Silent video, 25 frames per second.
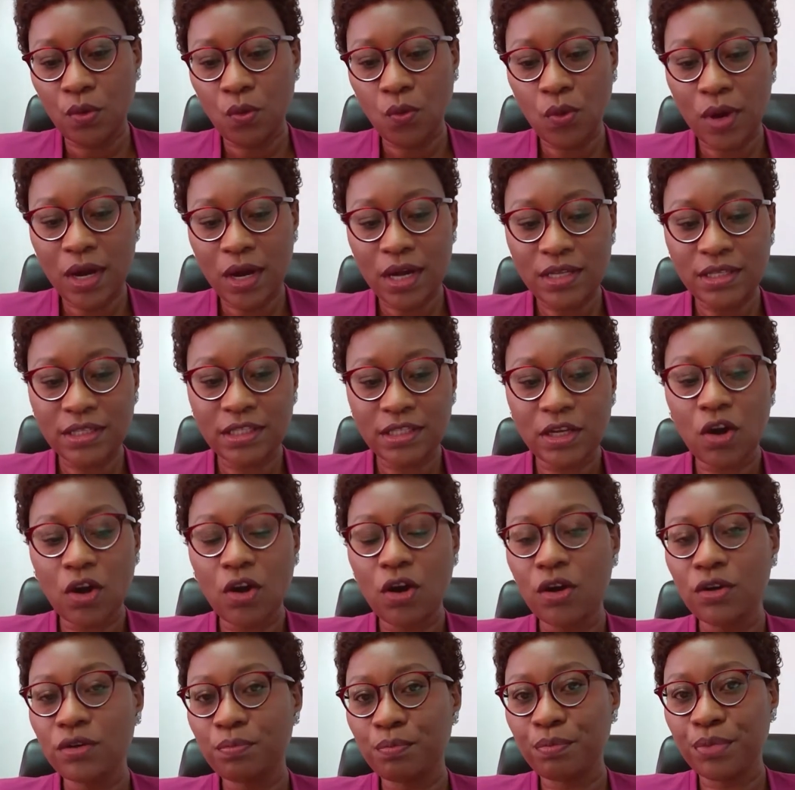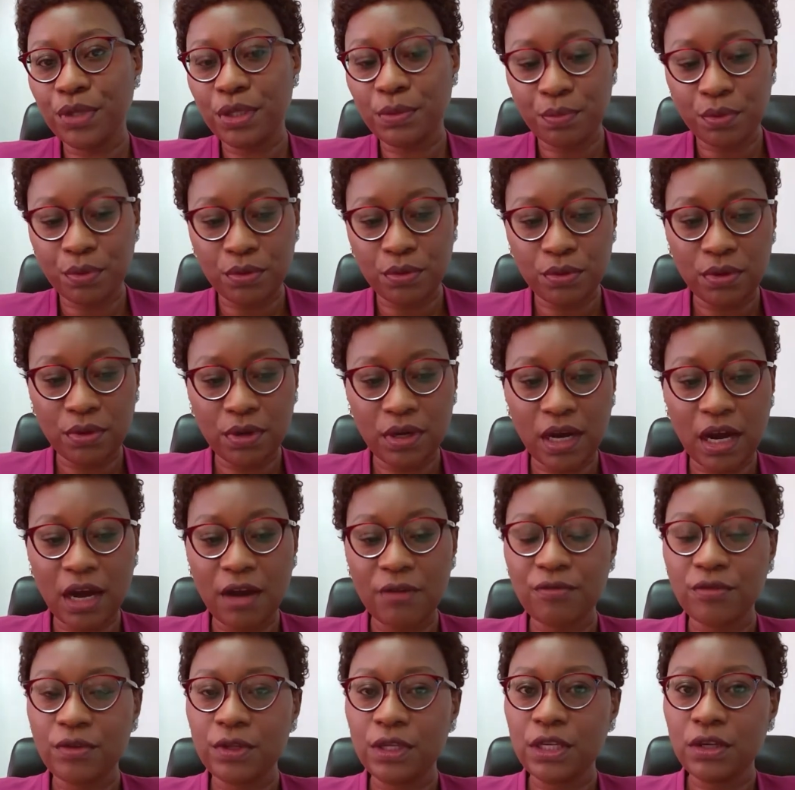once all people
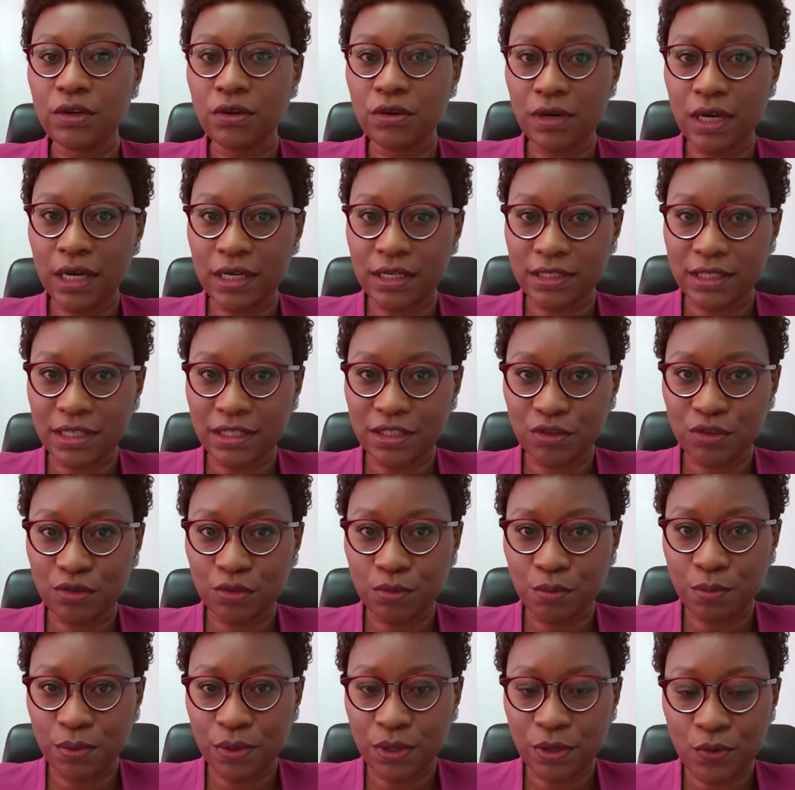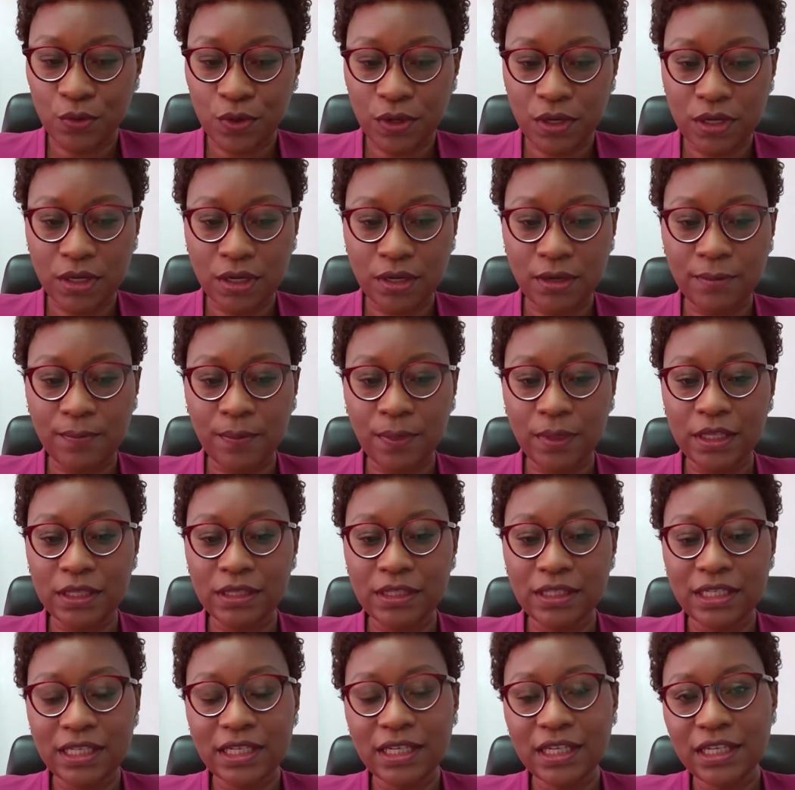have equal access to power,
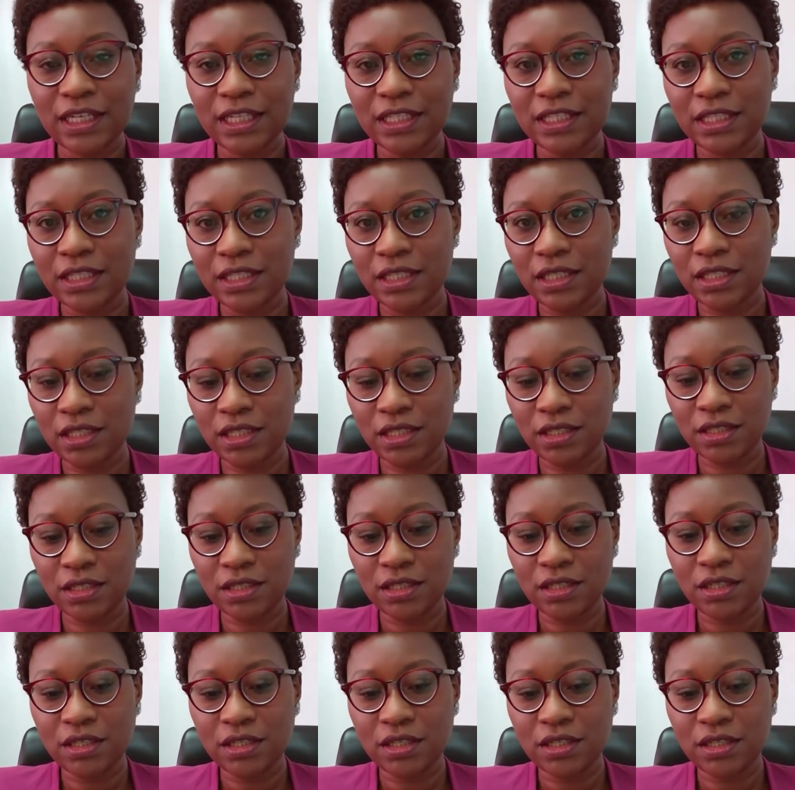dignity,